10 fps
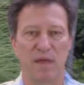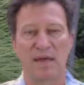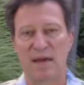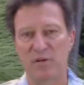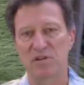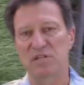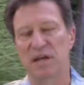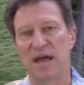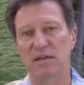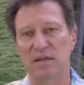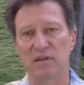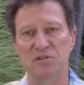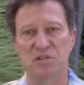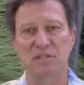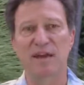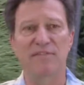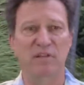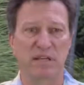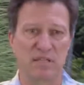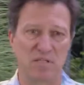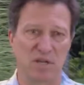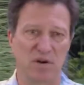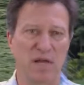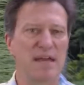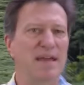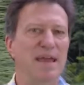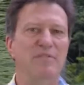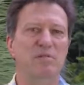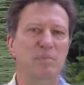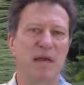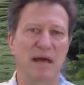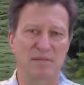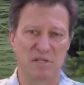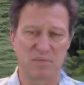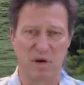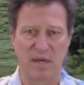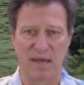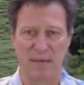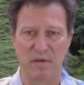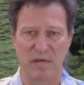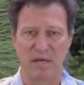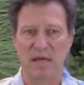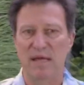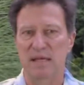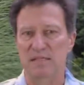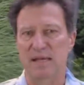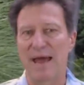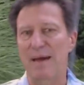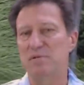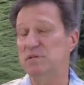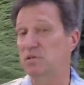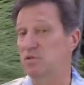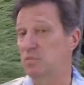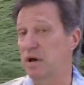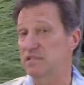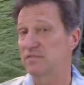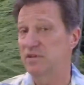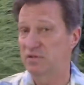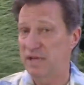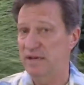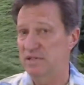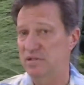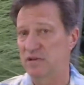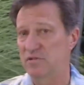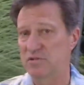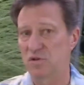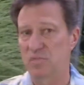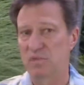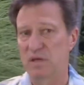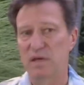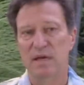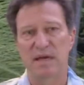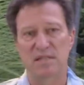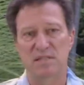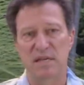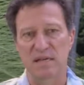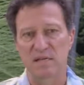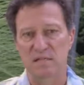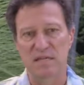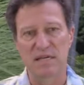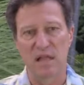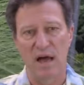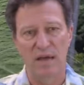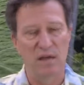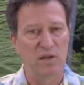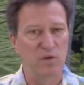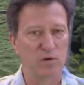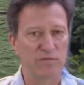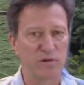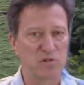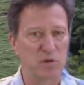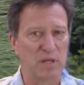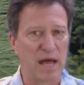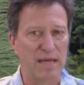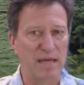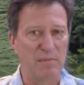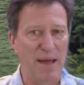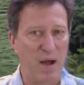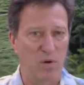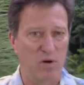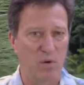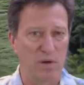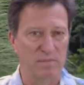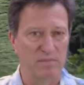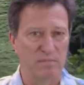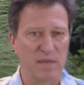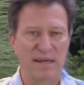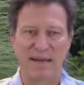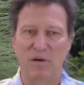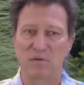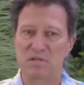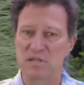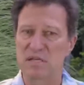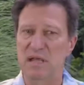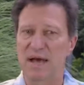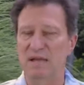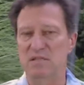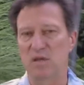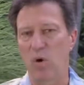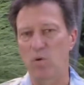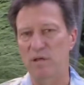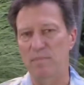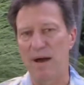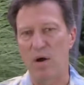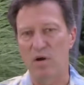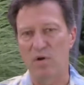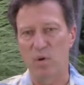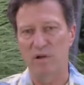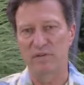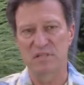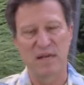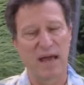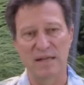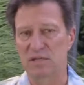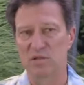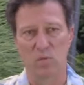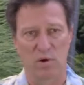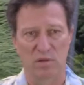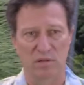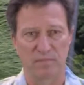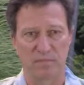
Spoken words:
Now here's an idea you should definitely consider, even beyond the smart cabinet. It's an absolute must for your data centers too. It's the Z-Lock Universal Locking Power Cord. Now, Z-Lock is the only power cord of its kind in the world.